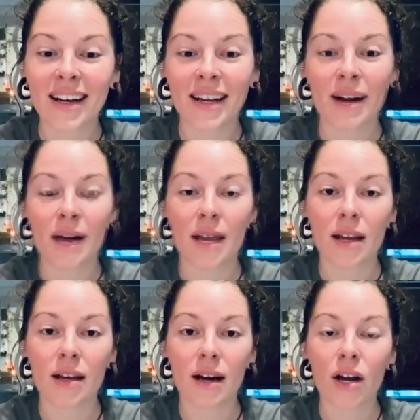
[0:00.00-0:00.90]

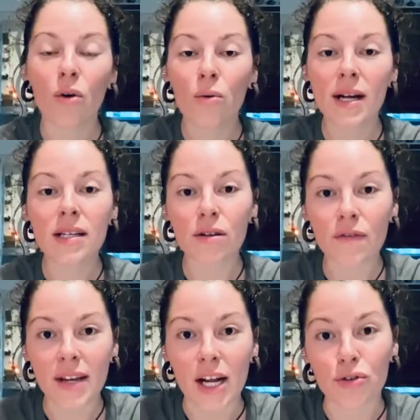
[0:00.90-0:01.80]
I always look for
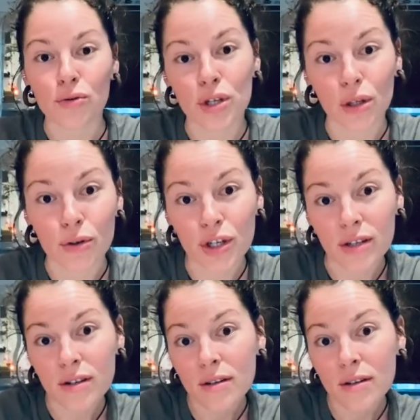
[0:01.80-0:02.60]
natural solutions.